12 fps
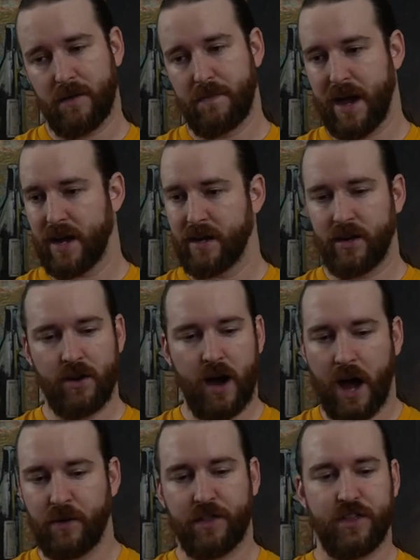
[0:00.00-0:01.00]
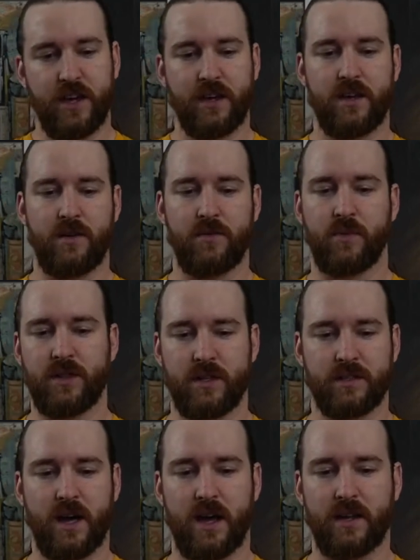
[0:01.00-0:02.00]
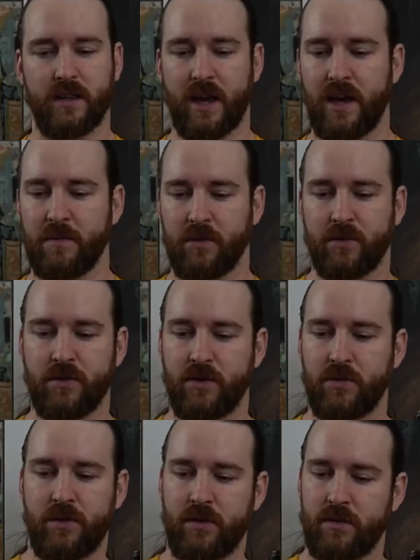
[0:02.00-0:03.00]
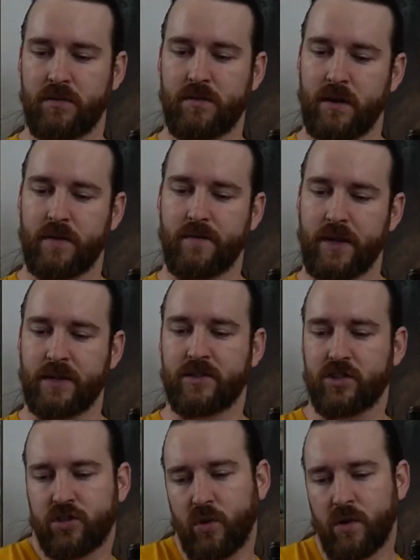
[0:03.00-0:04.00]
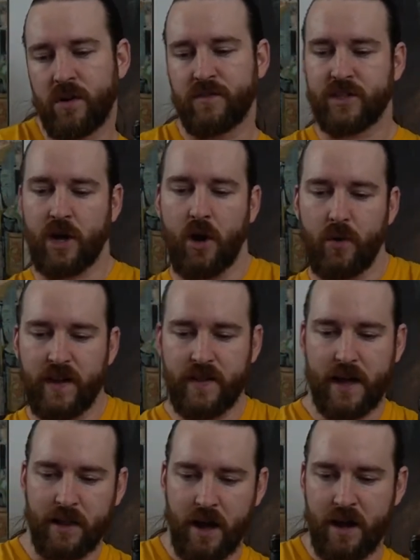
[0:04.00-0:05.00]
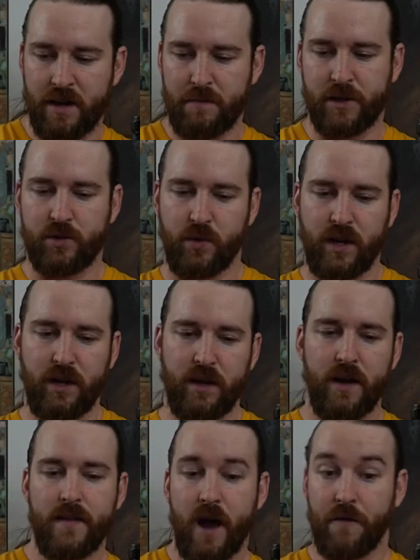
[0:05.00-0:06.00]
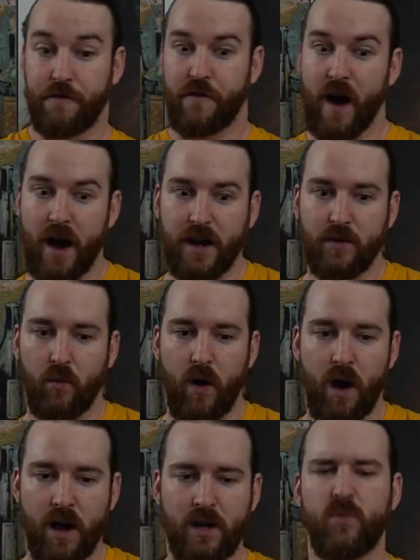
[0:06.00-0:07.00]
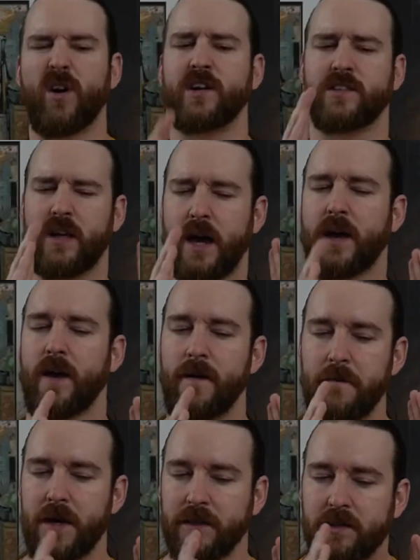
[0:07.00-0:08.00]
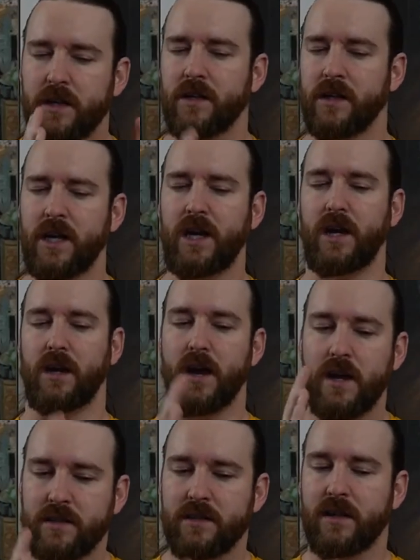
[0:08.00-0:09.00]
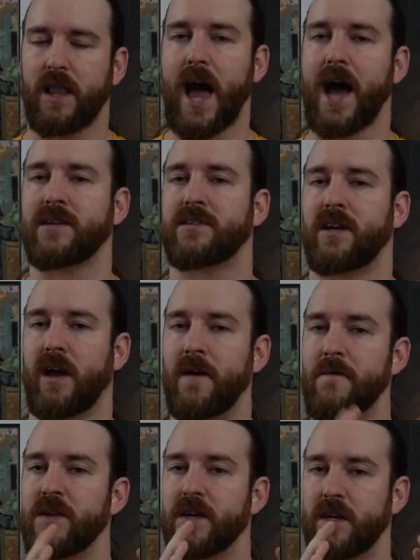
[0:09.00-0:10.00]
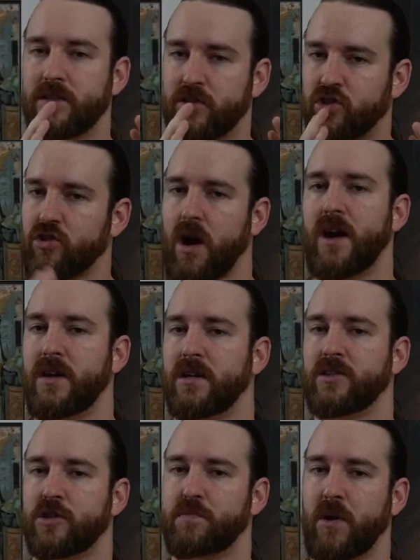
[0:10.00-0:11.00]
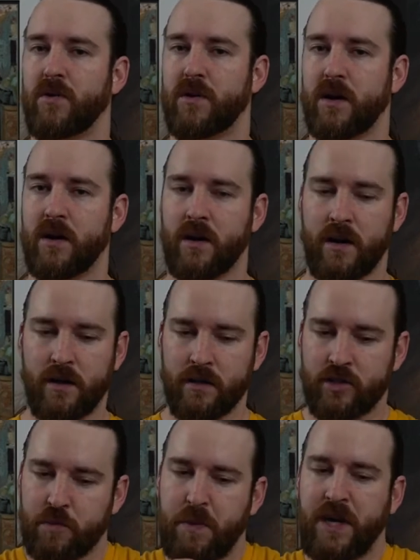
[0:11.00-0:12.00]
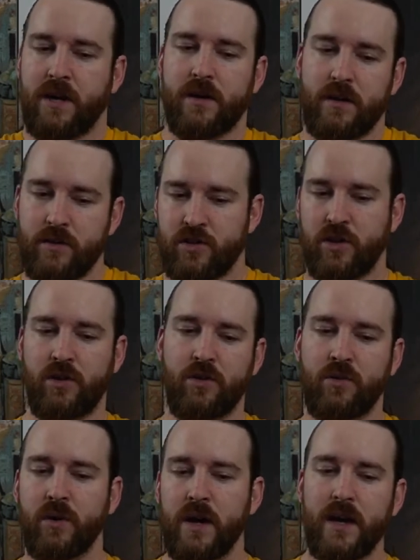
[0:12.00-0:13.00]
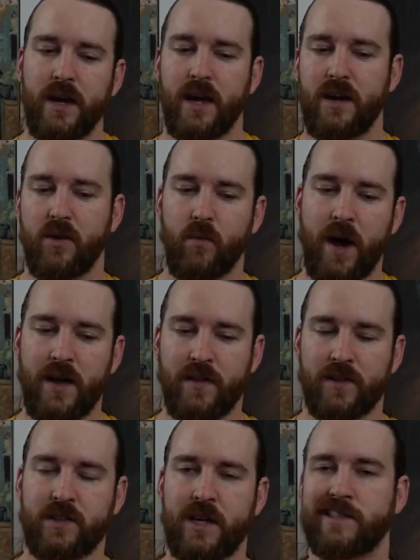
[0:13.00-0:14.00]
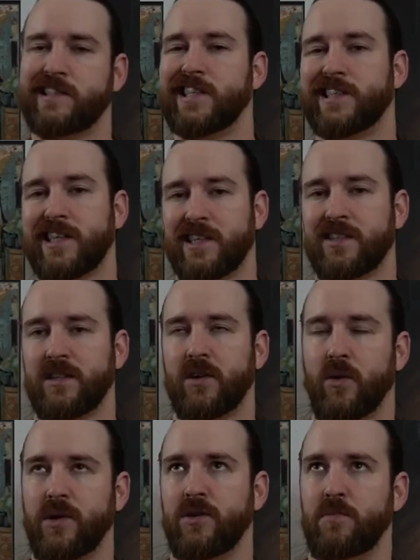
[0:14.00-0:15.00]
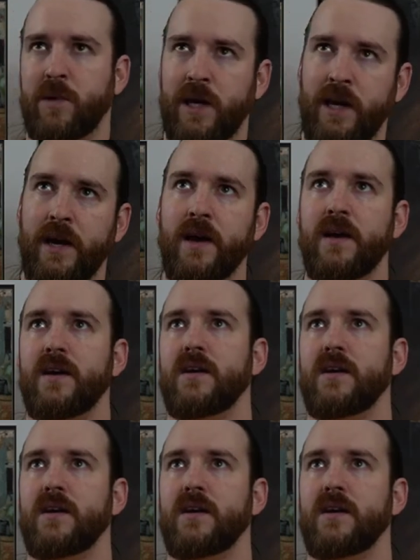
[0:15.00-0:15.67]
man, I would think with this kind of label, it's sort of towing that line between a fine wine where it's like it's clean and it's classy. It's trying to speak to you in a way that says this isn't going to be